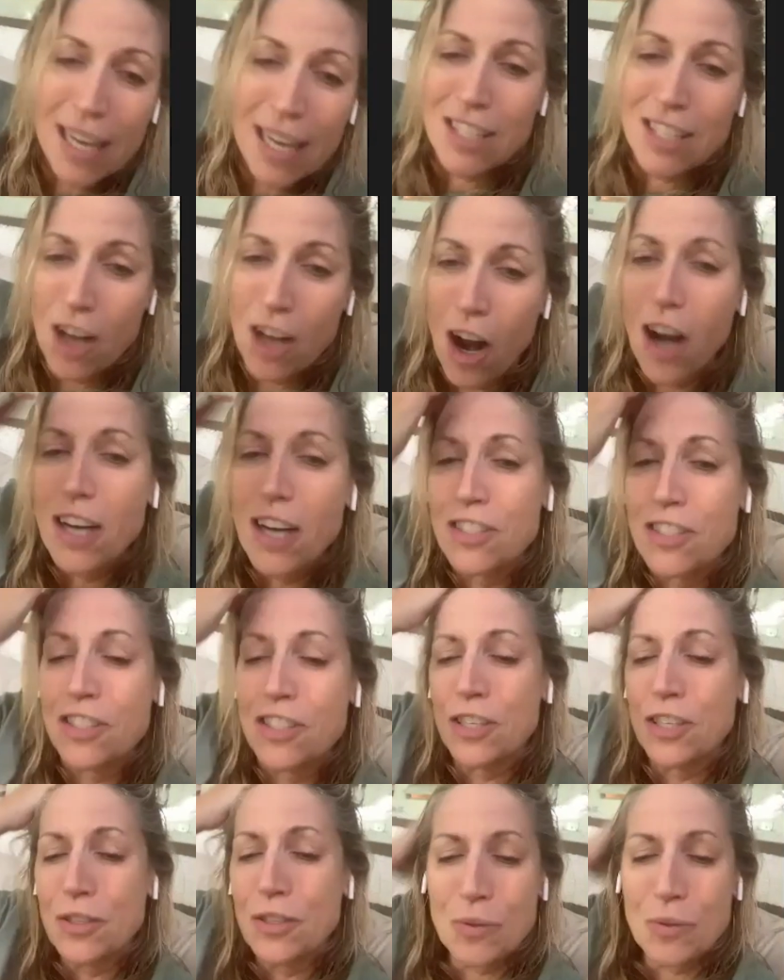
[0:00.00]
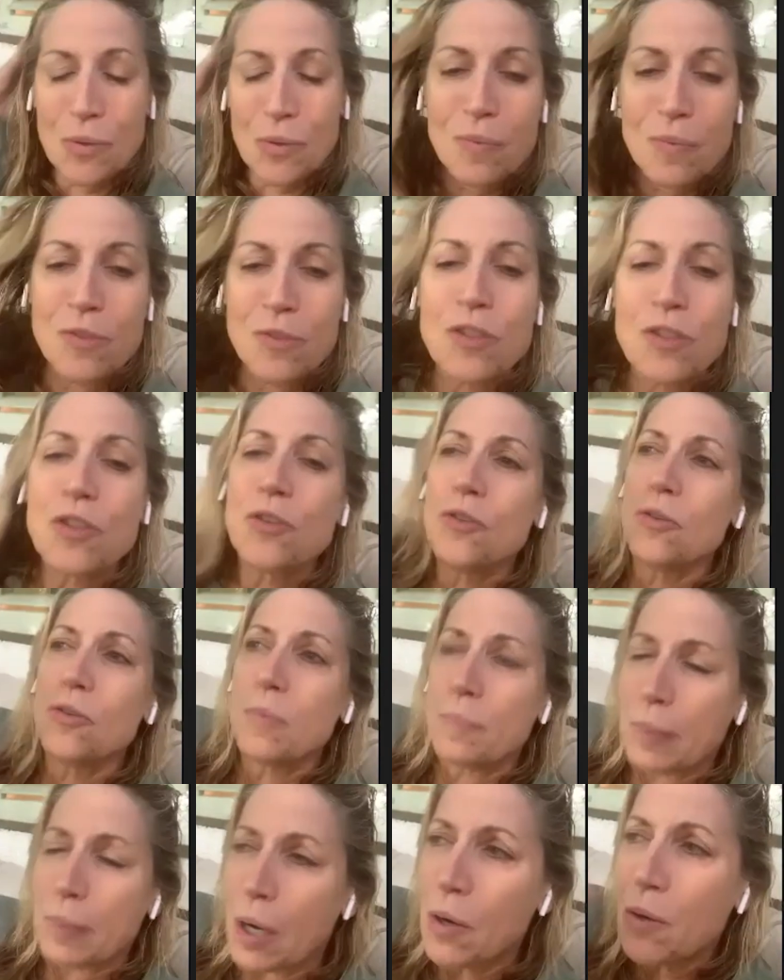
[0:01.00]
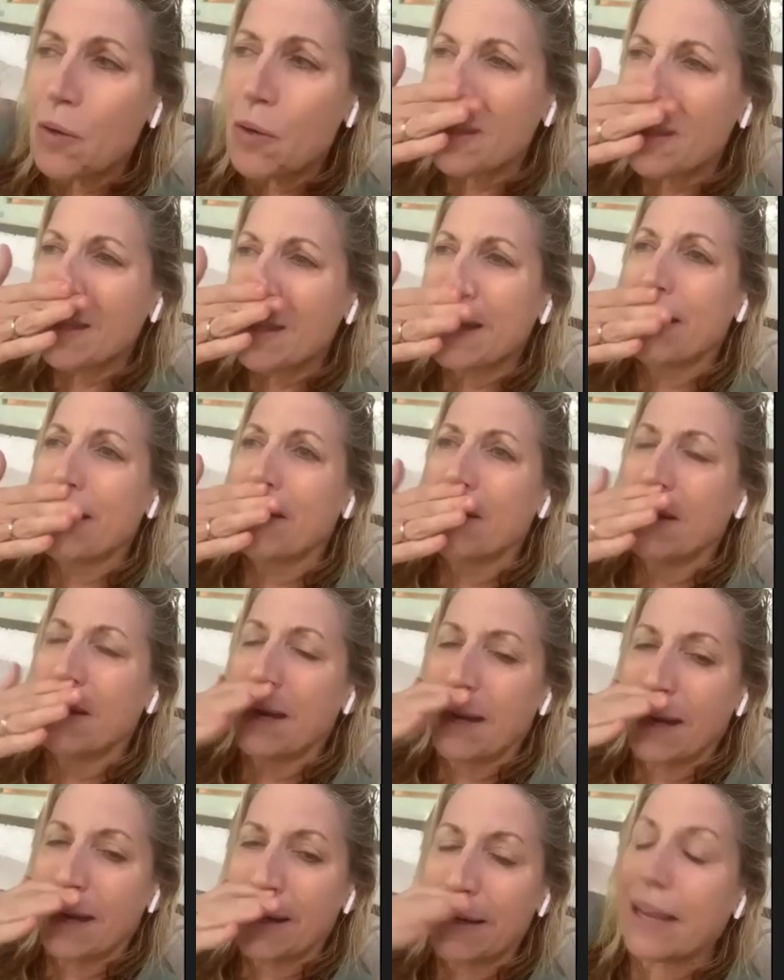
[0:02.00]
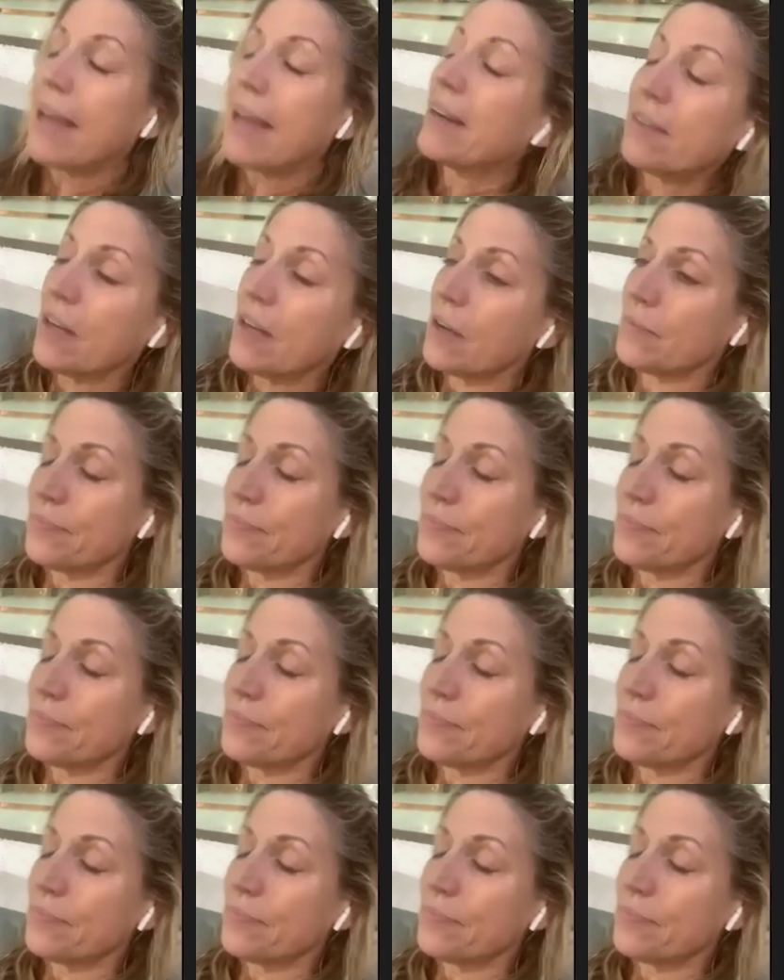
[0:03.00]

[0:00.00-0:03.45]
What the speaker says: it's hard to do both. I don't know.